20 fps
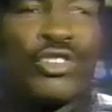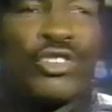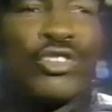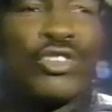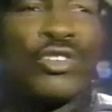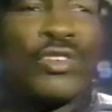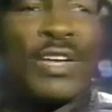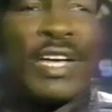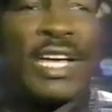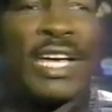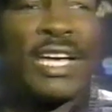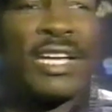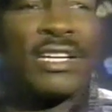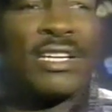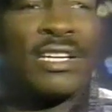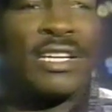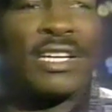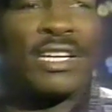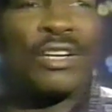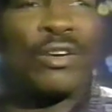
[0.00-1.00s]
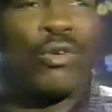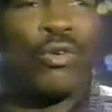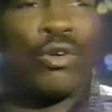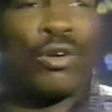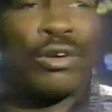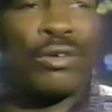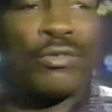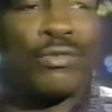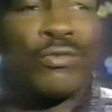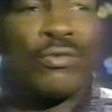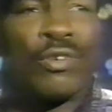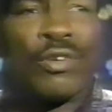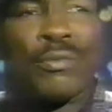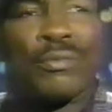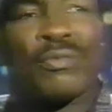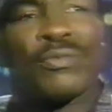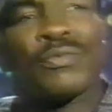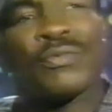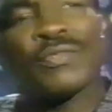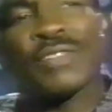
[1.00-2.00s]
it should have had in the corner
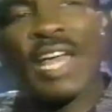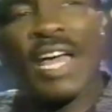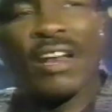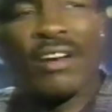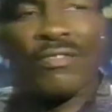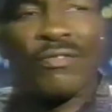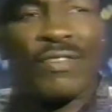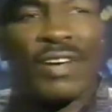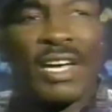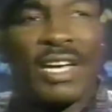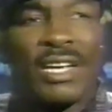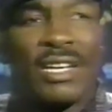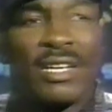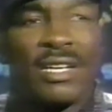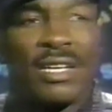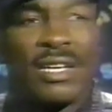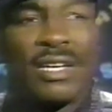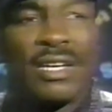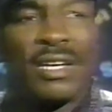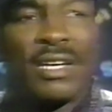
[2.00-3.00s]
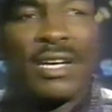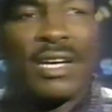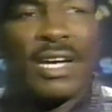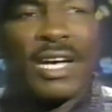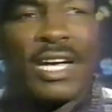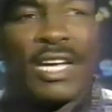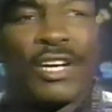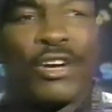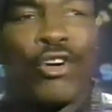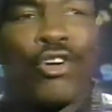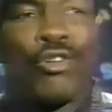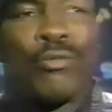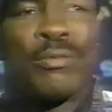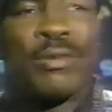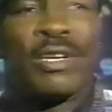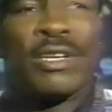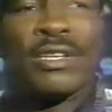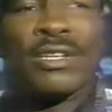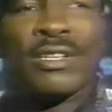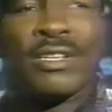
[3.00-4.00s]
for title fight and it hurt
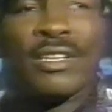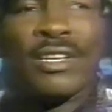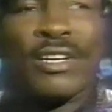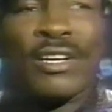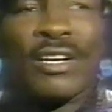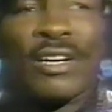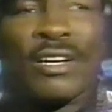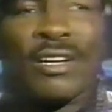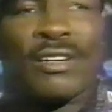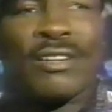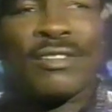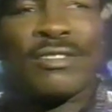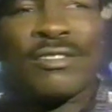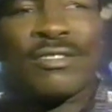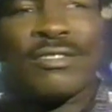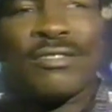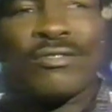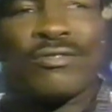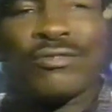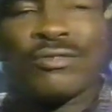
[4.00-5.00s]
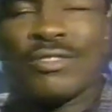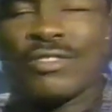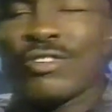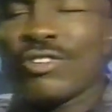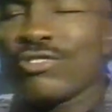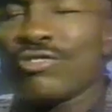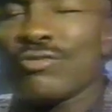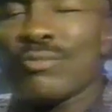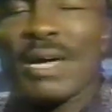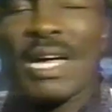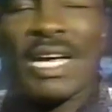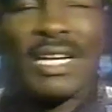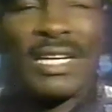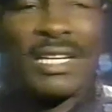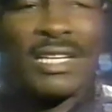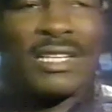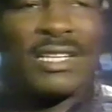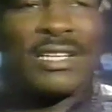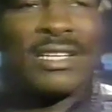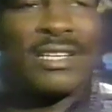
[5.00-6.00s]
me, uh, you know,
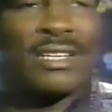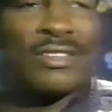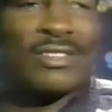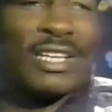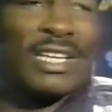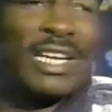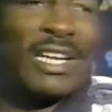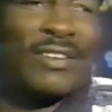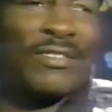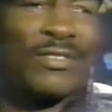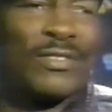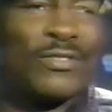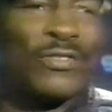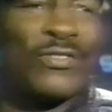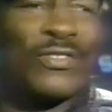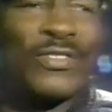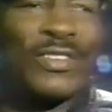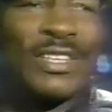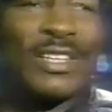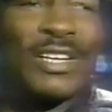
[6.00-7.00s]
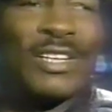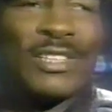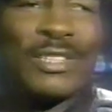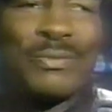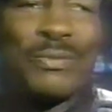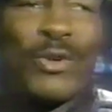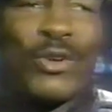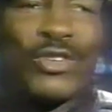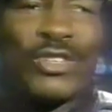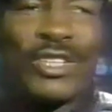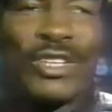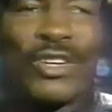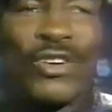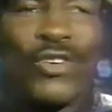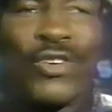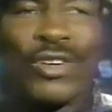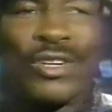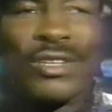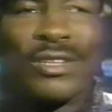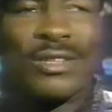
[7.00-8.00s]
dramatically because I had experience in the
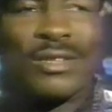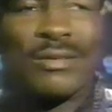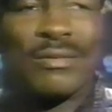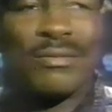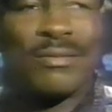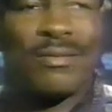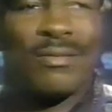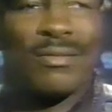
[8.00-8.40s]
corner. You know, the,